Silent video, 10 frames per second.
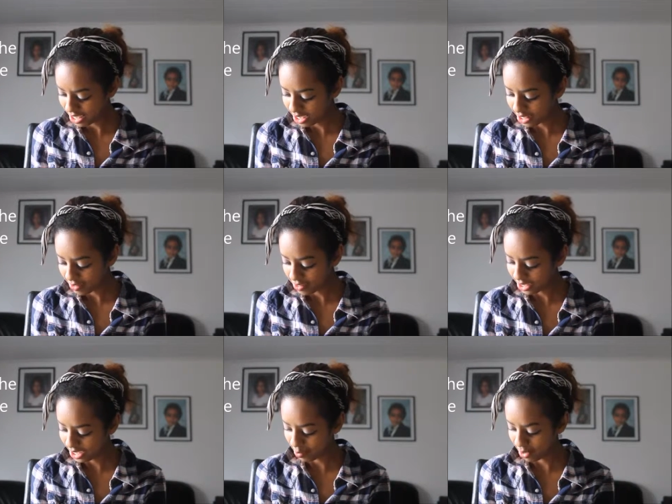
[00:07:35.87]
I love
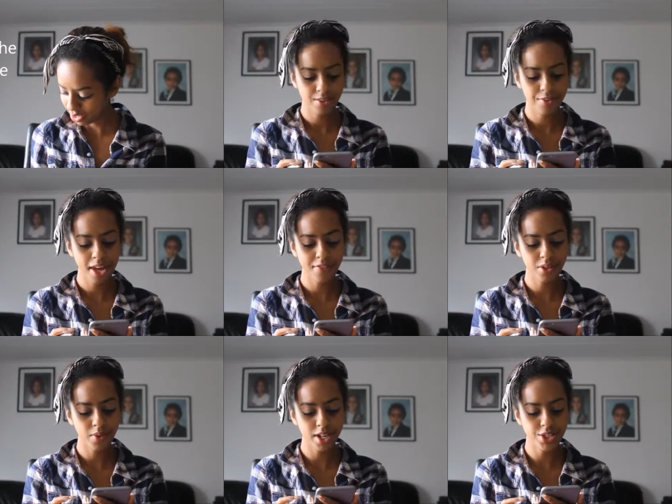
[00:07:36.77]
that game, right? If you
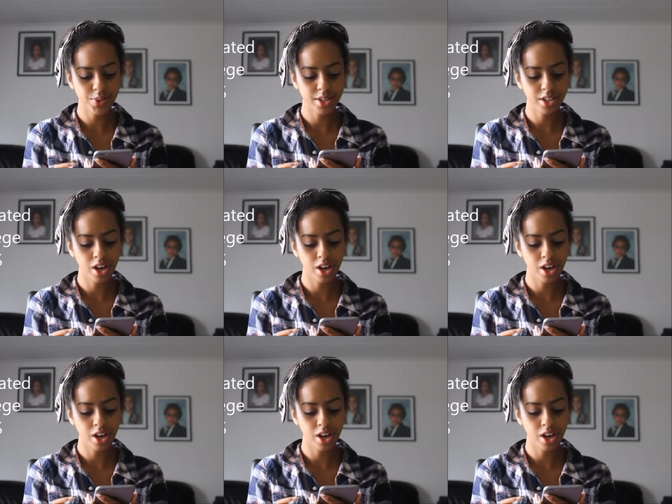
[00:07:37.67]
ever graduated